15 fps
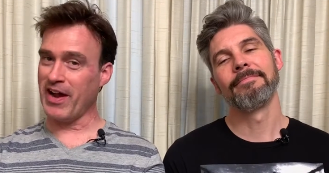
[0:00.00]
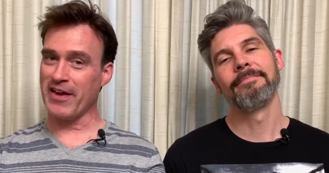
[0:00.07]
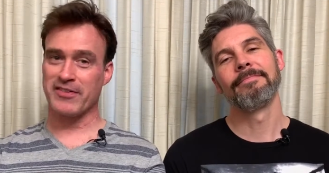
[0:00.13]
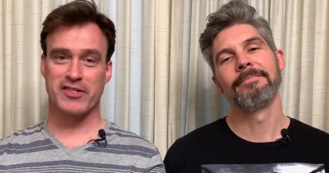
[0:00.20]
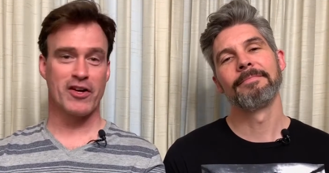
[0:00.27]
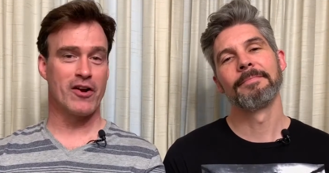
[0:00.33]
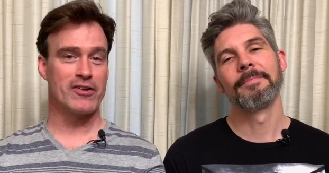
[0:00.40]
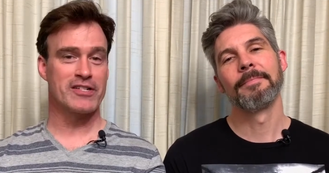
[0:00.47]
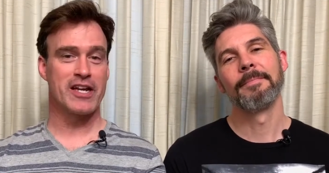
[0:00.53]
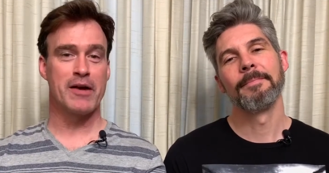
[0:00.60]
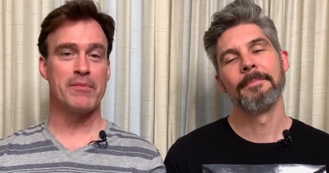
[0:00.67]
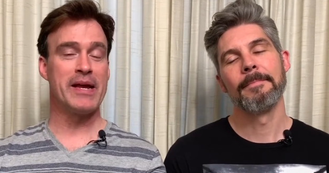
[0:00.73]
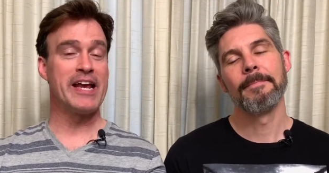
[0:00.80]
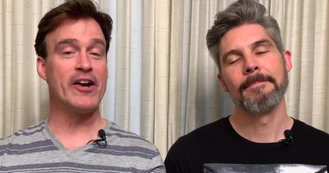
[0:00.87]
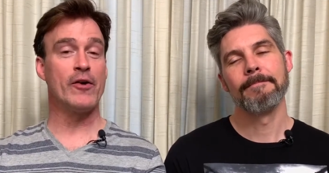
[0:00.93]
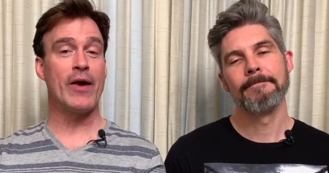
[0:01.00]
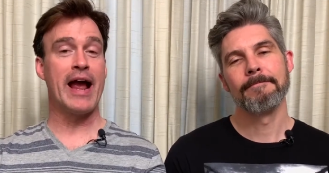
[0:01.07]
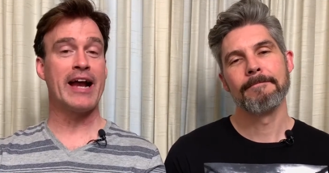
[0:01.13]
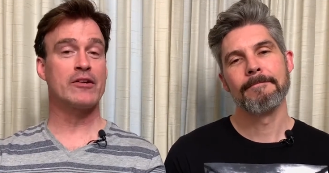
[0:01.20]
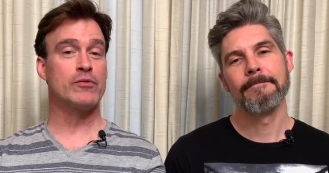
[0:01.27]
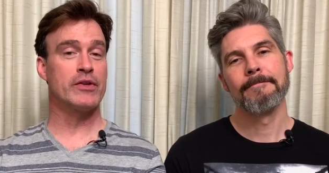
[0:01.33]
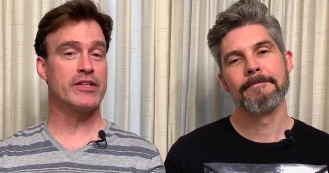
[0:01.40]
Speaker 1: five stars up.
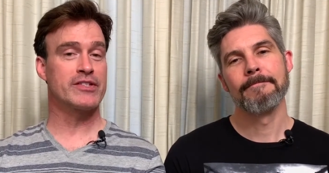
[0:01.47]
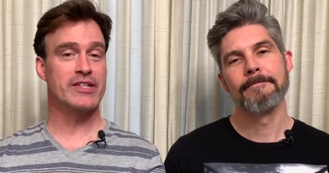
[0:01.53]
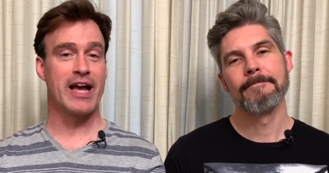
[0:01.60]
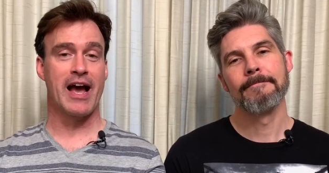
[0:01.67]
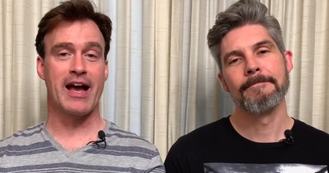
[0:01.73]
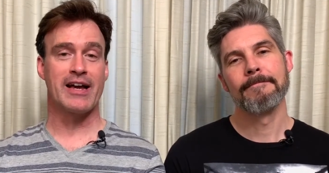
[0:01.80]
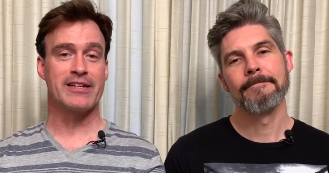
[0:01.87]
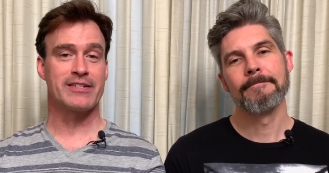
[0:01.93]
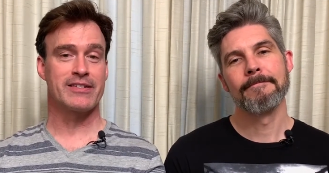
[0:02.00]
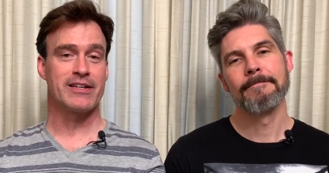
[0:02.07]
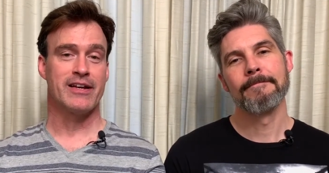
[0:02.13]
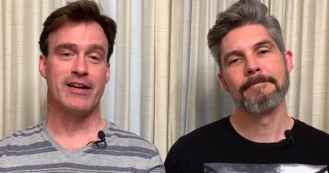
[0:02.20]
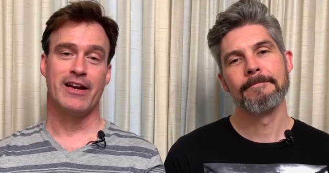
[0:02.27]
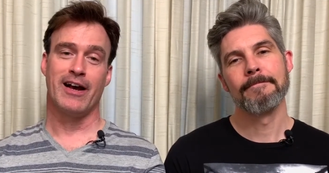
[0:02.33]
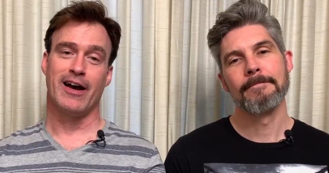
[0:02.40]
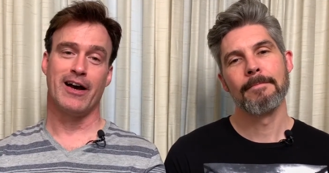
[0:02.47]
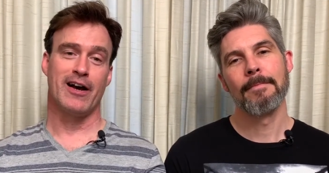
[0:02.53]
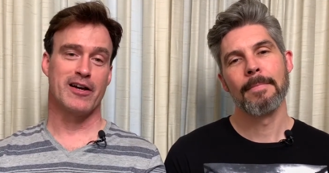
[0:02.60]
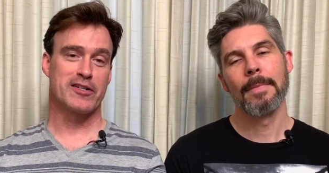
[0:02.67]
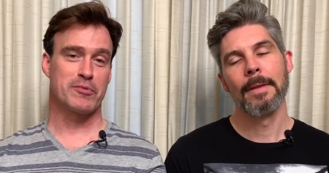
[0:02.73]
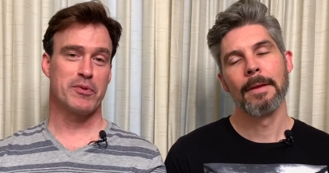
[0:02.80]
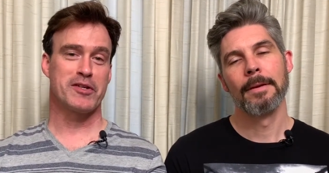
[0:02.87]
Interact with us, guys,
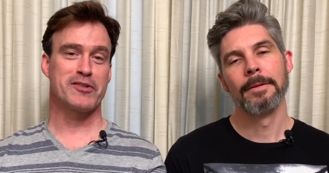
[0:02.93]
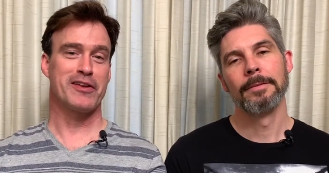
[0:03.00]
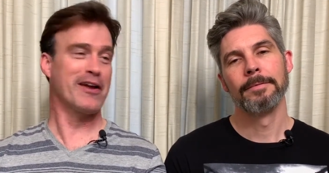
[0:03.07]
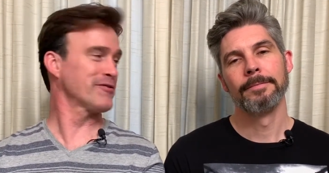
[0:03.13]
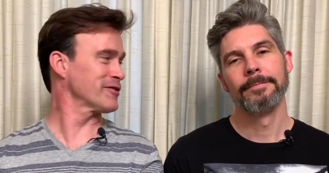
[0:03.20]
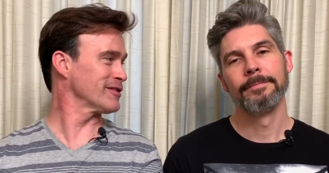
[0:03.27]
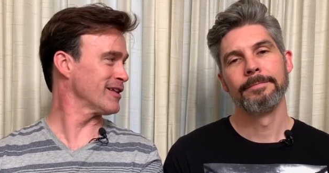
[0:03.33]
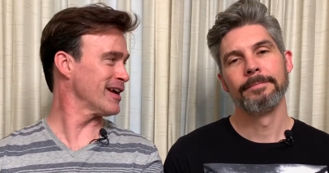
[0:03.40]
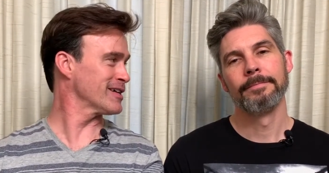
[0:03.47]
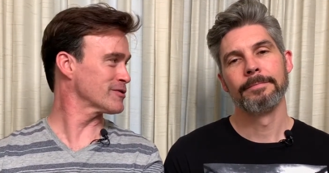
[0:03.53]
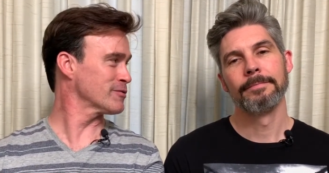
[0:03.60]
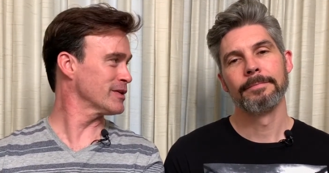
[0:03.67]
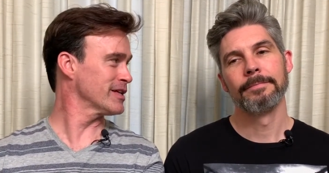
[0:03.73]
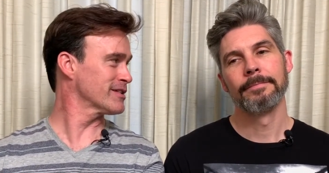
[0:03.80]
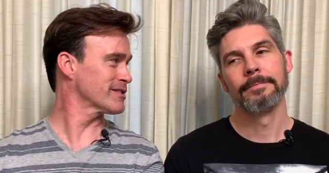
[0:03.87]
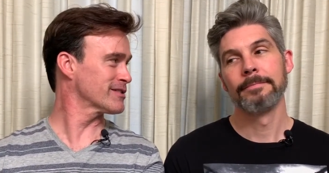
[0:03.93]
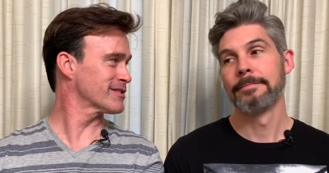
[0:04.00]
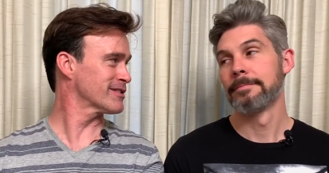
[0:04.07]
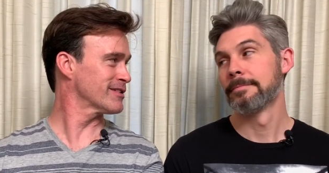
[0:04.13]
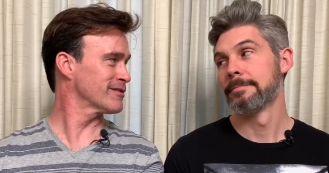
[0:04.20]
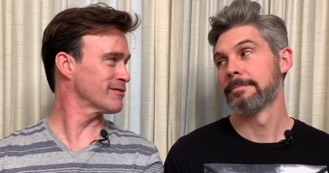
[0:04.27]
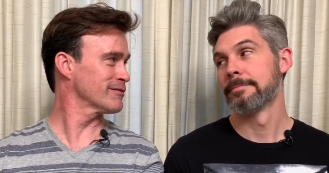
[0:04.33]
uh, especially after last week's
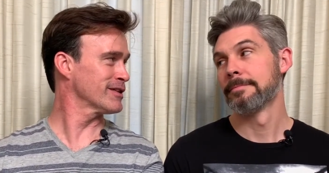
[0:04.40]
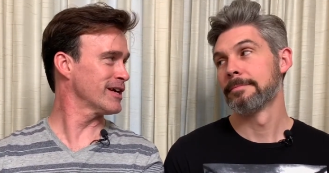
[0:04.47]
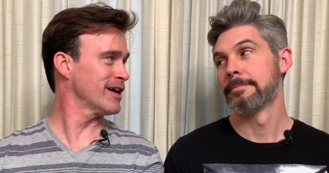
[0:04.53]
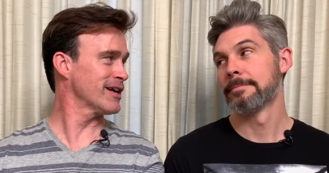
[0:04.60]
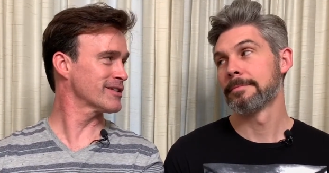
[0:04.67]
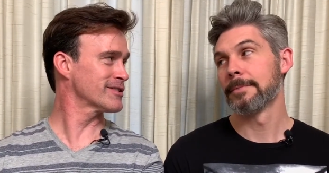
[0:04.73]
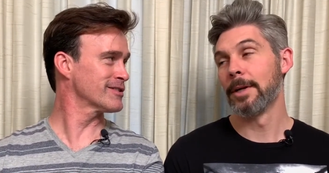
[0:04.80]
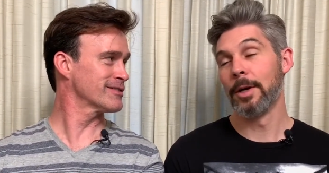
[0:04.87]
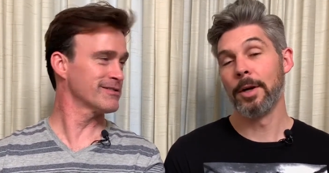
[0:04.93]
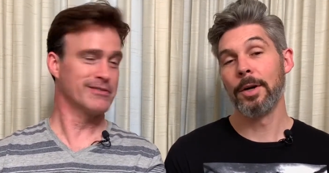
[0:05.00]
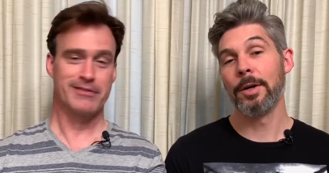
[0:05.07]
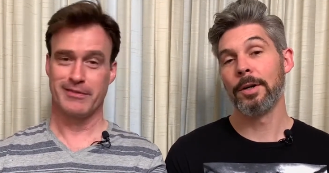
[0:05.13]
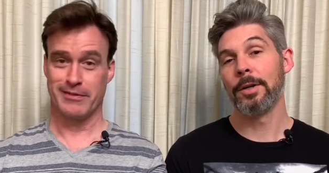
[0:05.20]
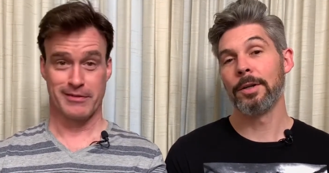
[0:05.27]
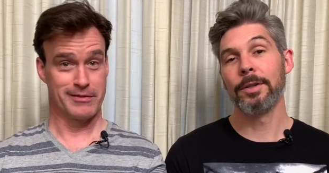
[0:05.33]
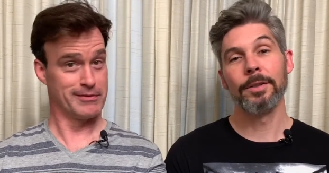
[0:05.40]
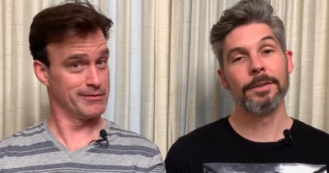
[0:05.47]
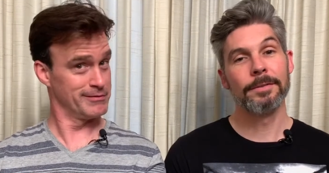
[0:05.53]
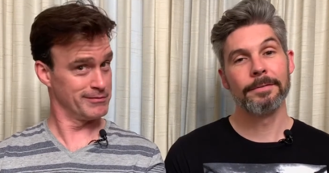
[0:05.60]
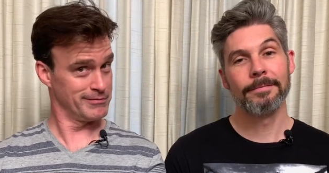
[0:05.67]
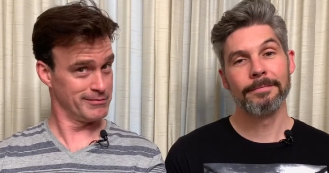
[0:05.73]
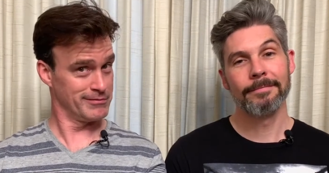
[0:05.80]
reaction. Oh,
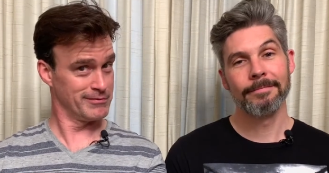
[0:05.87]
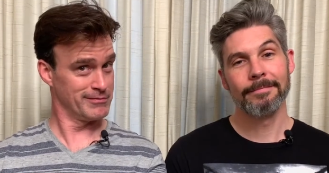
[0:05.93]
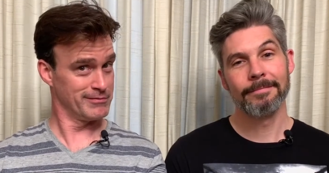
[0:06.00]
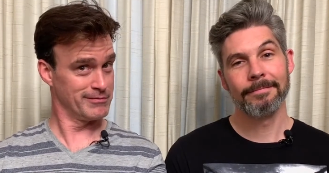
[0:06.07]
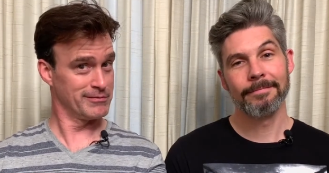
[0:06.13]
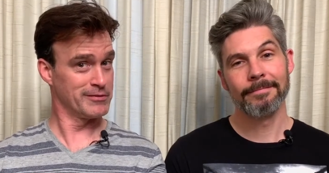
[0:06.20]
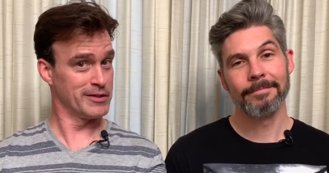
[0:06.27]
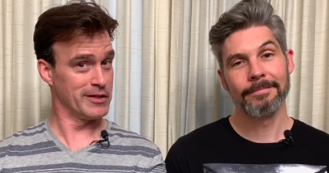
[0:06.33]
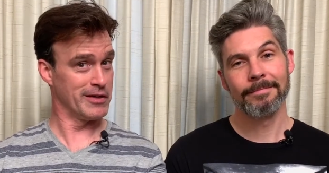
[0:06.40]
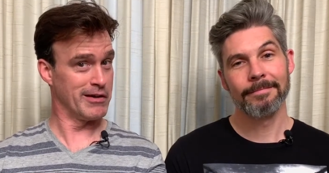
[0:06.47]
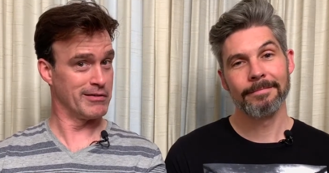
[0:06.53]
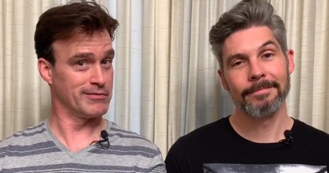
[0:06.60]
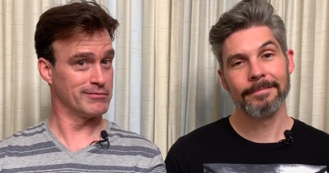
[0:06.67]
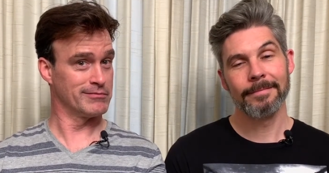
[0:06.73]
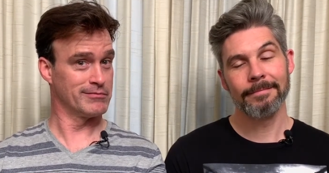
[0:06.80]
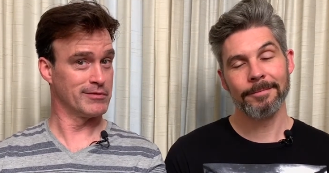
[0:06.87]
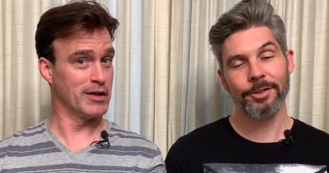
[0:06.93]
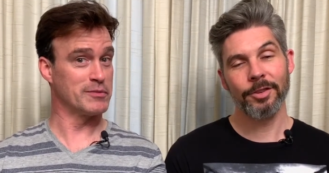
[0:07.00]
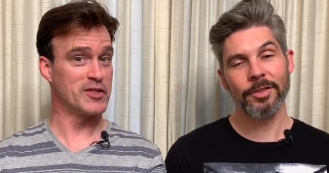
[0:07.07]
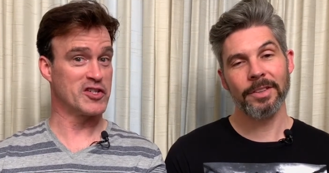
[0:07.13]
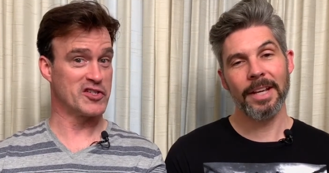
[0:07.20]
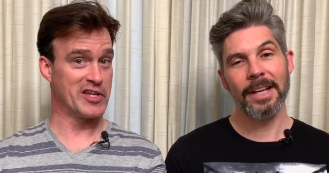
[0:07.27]
you know, just
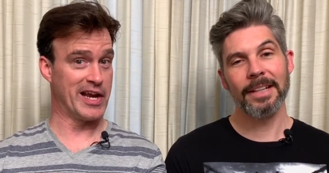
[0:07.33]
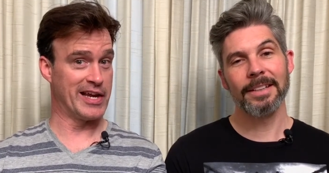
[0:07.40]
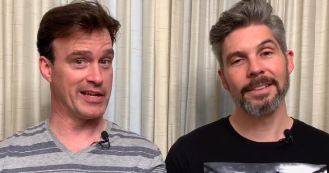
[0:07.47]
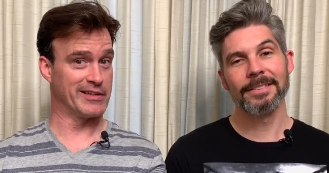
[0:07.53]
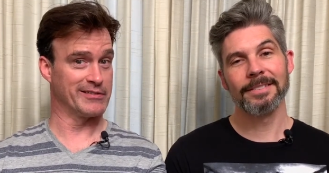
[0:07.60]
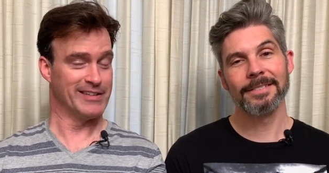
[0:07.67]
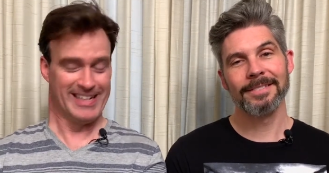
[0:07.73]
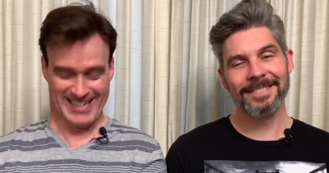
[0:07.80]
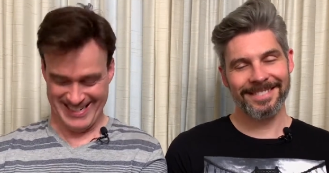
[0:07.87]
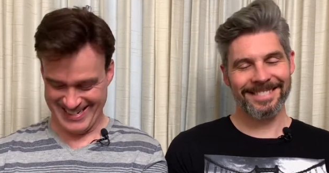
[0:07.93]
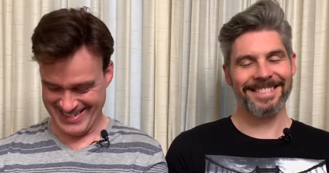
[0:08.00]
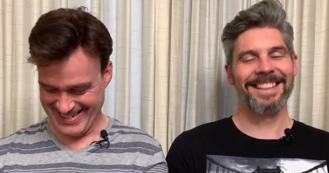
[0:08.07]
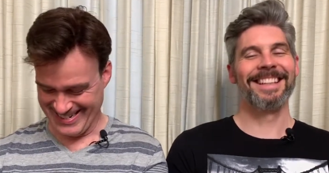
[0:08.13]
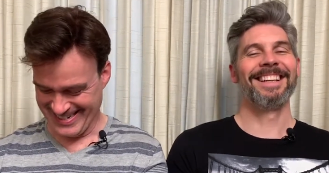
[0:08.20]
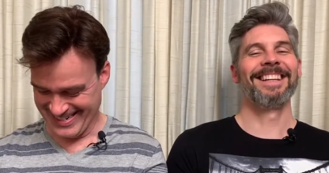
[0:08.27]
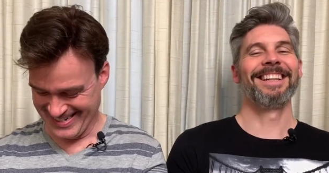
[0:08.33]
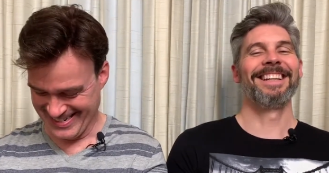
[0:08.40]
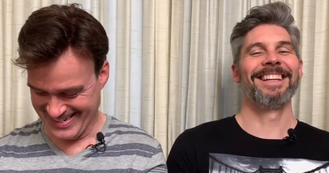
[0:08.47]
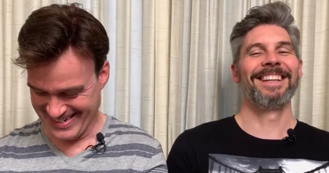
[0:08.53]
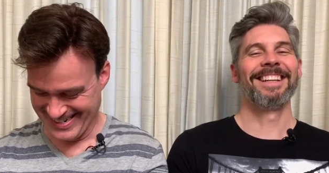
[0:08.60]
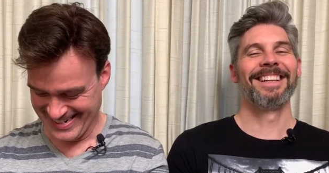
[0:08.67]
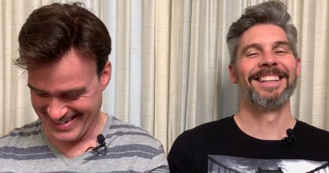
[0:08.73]
I'm just saying. saying.